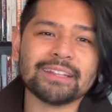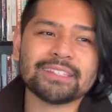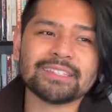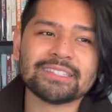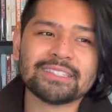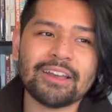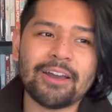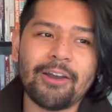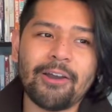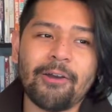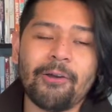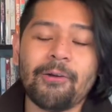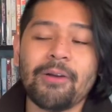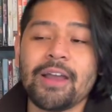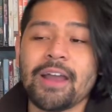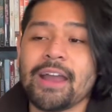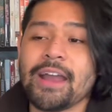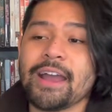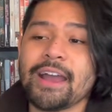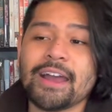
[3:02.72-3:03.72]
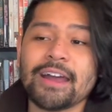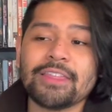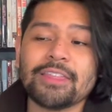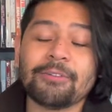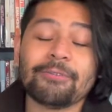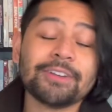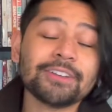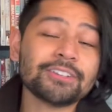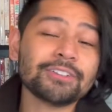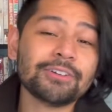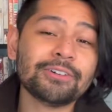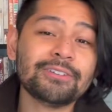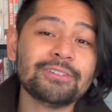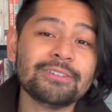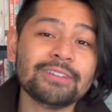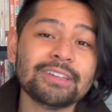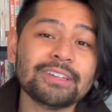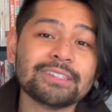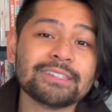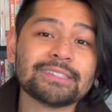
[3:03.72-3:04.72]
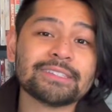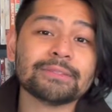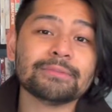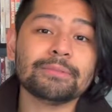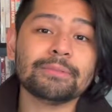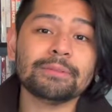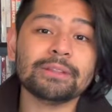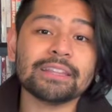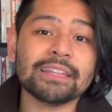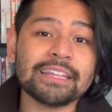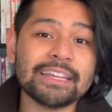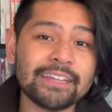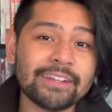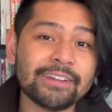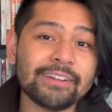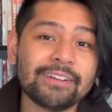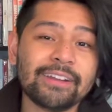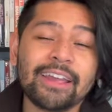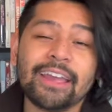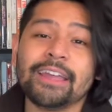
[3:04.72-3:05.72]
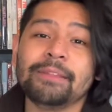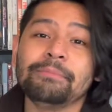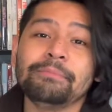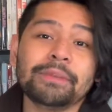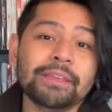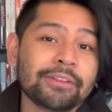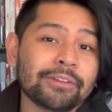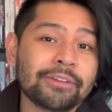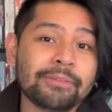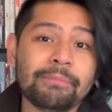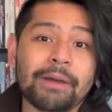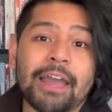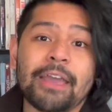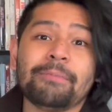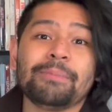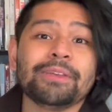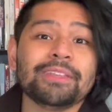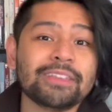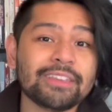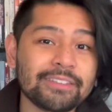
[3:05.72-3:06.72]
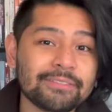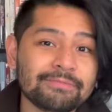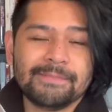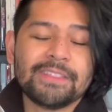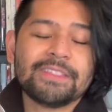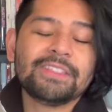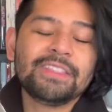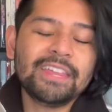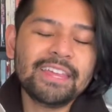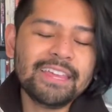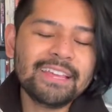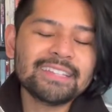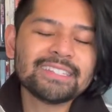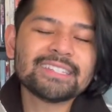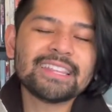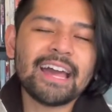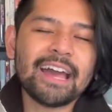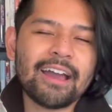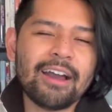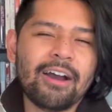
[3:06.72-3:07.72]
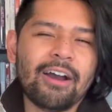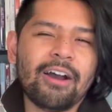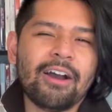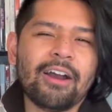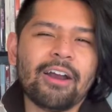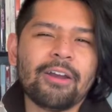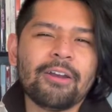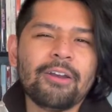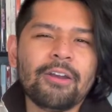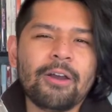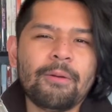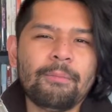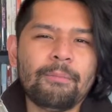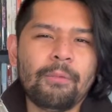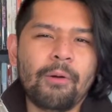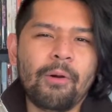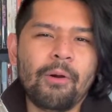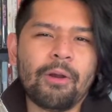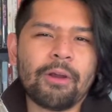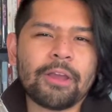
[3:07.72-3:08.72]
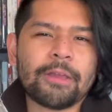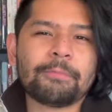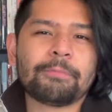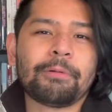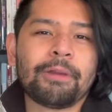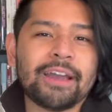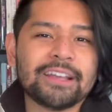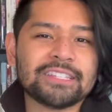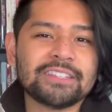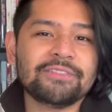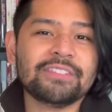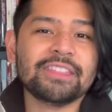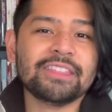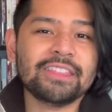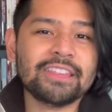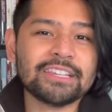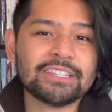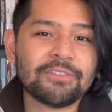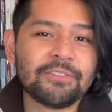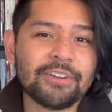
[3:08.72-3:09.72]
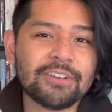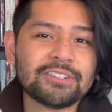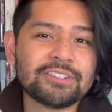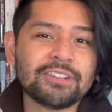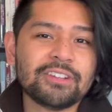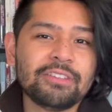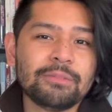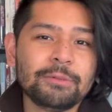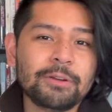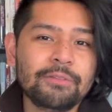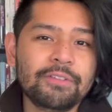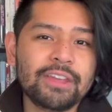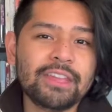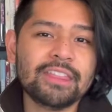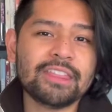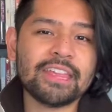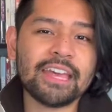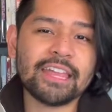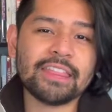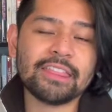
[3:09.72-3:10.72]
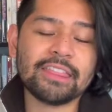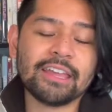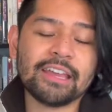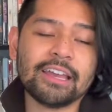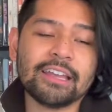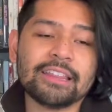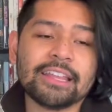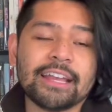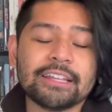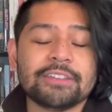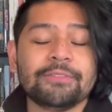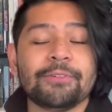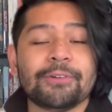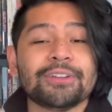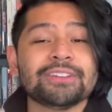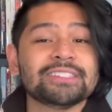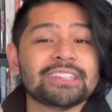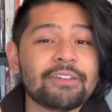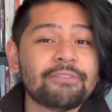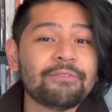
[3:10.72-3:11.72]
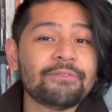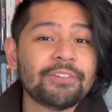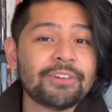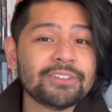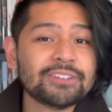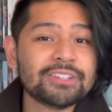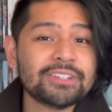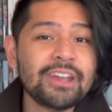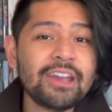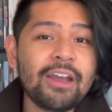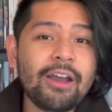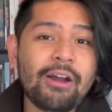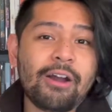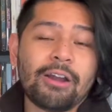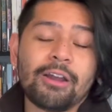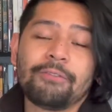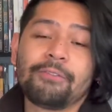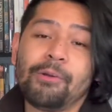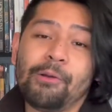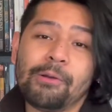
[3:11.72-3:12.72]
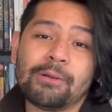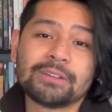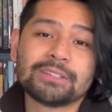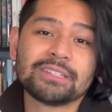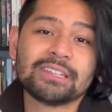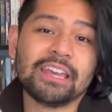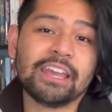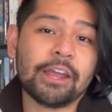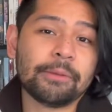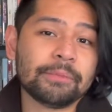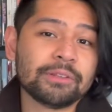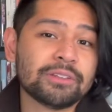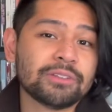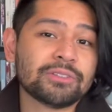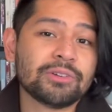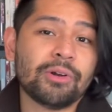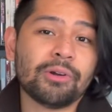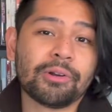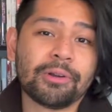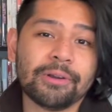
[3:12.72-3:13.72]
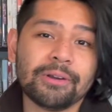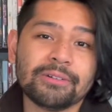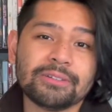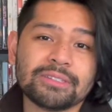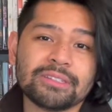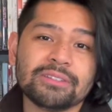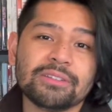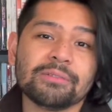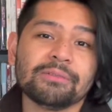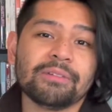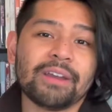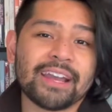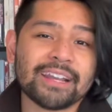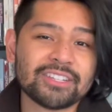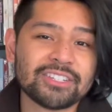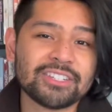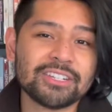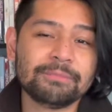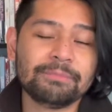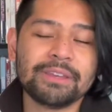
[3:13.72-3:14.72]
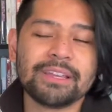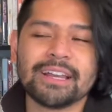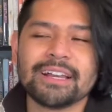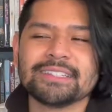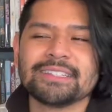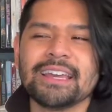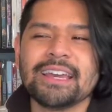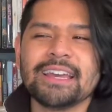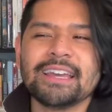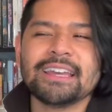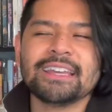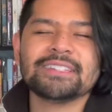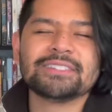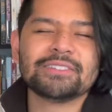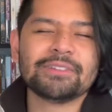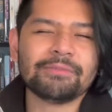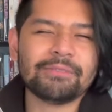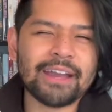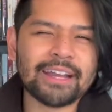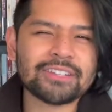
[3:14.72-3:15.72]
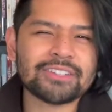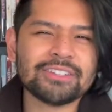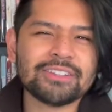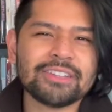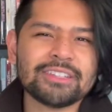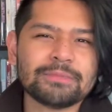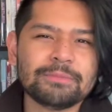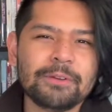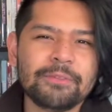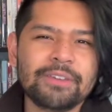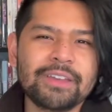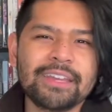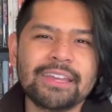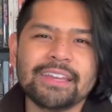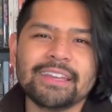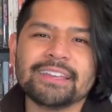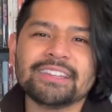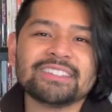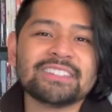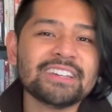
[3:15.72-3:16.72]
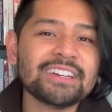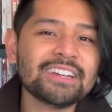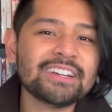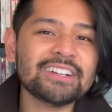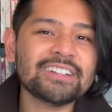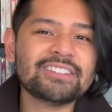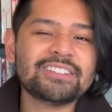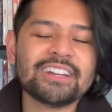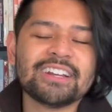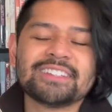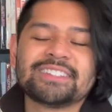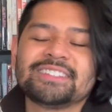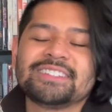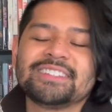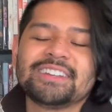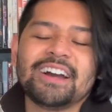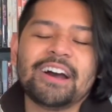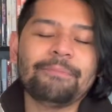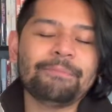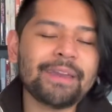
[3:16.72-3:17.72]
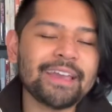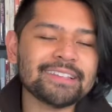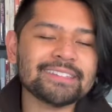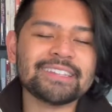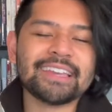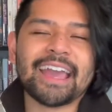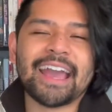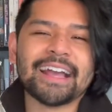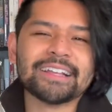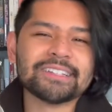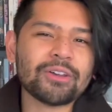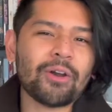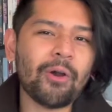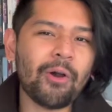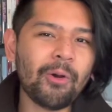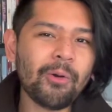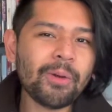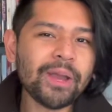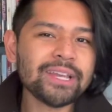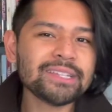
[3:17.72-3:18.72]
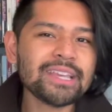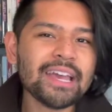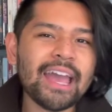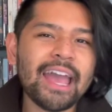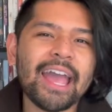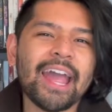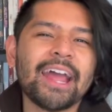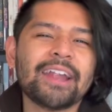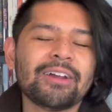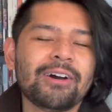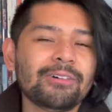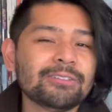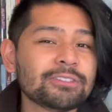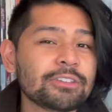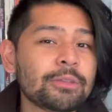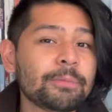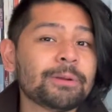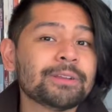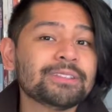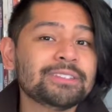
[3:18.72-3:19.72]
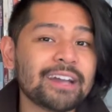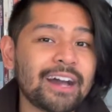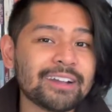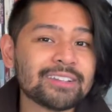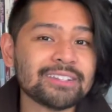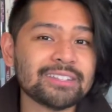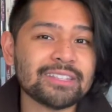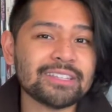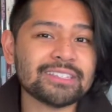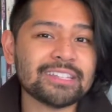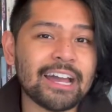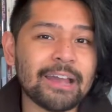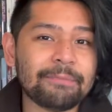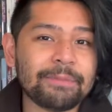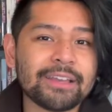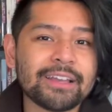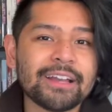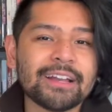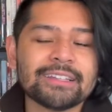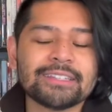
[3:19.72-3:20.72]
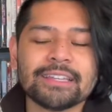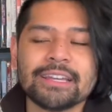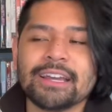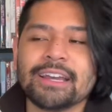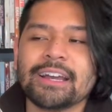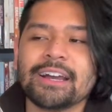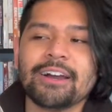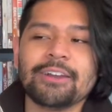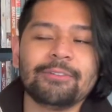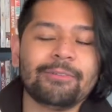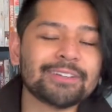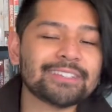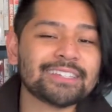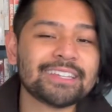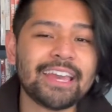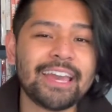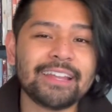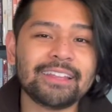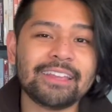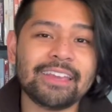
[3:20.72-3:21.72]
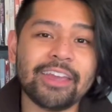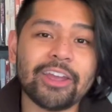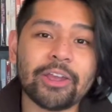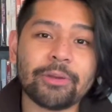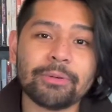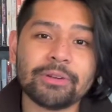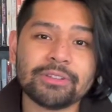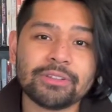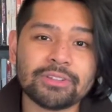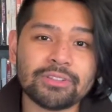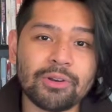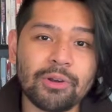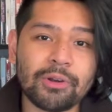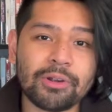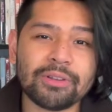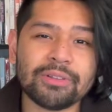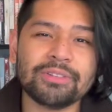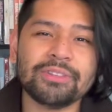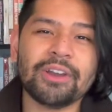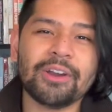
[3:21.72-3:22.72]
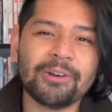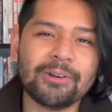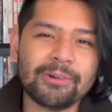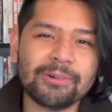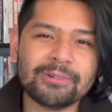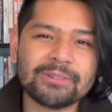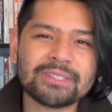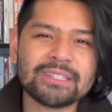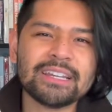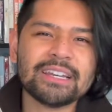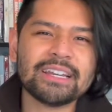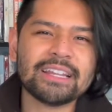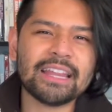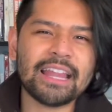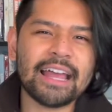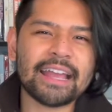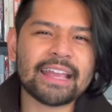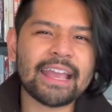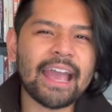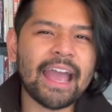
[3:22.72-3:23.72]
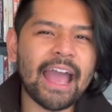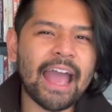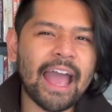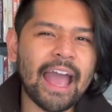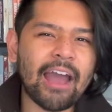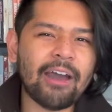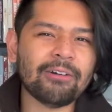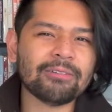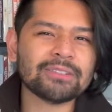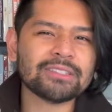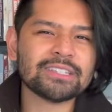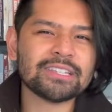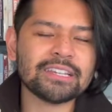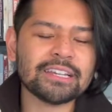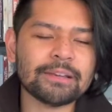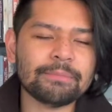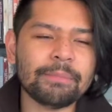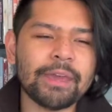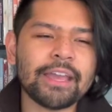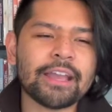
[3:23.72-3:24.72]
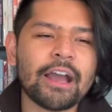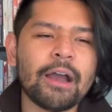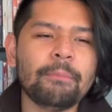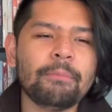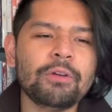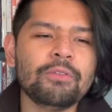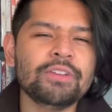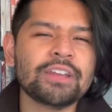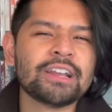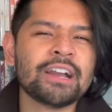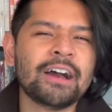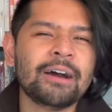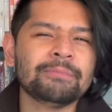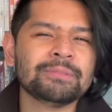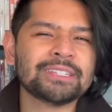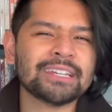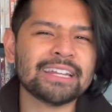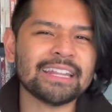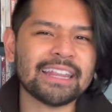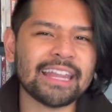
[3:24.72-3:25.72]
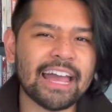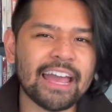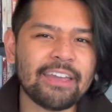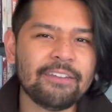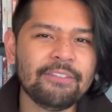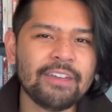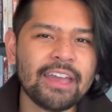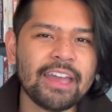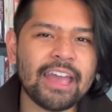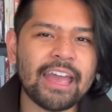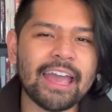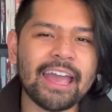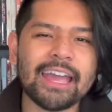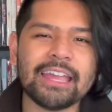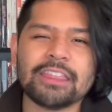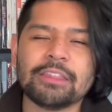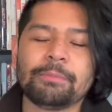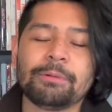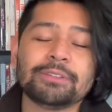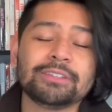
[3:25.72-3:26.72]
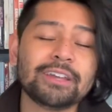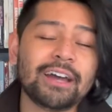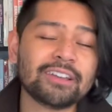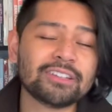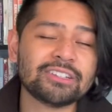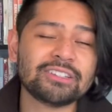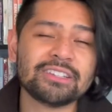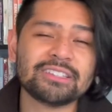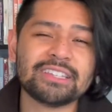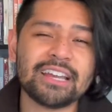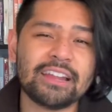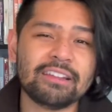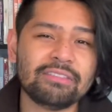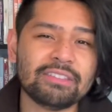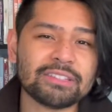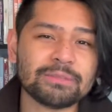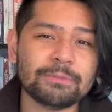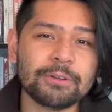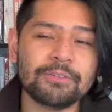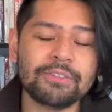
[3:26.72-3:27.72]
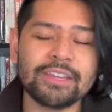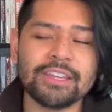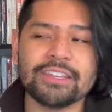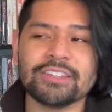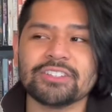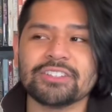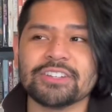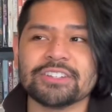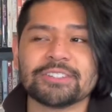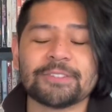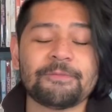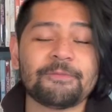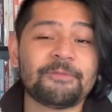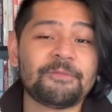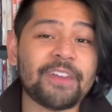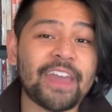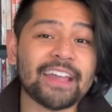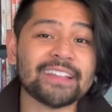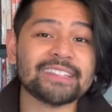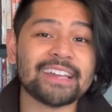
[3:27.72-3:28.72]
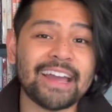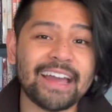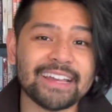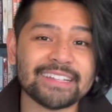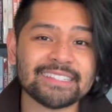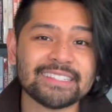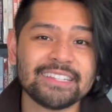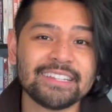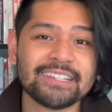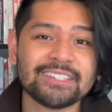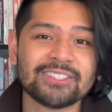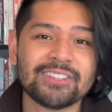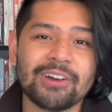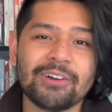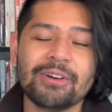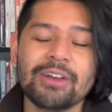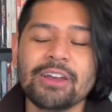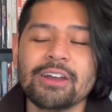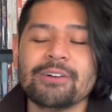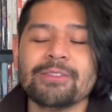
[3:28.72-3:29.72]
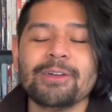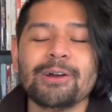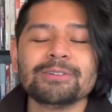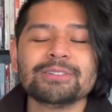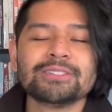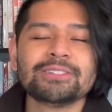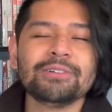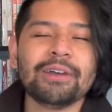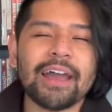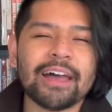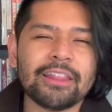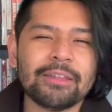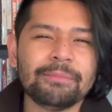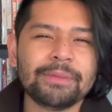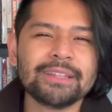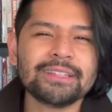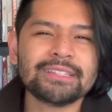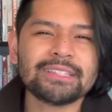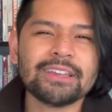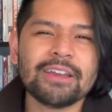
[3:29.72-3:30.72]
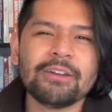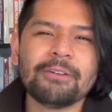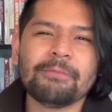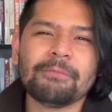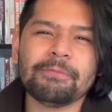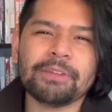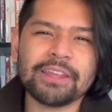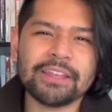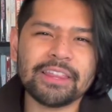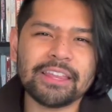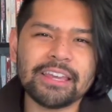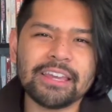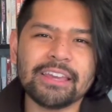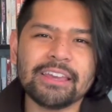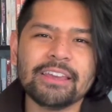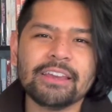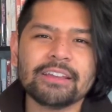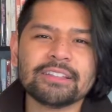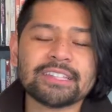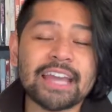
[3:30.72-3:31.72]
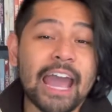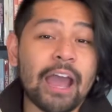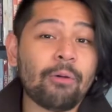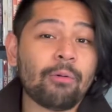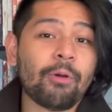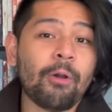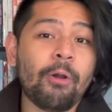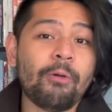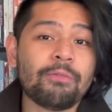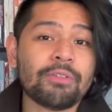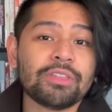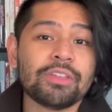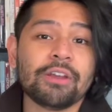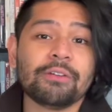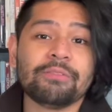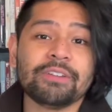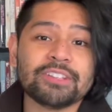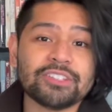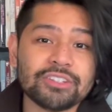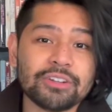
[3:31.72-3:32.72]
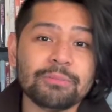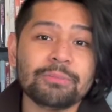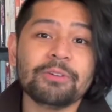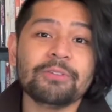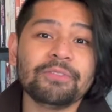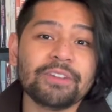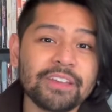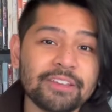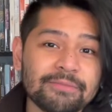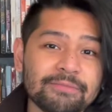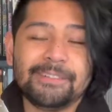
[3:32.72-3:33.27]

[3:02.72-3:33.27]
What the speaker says: so the original is leaner and meaner in my opinion. The things that are more impressive in this version of the movie than the 1947 version are of course Guillermo del Toro's direction, because his direction in this movie is just amazing as always, and also the production design, because once again, Guillermo del Toro knows how to make a movie come to life, and the production design in this movie is just fantastic. So those two elements really tower over the original movie.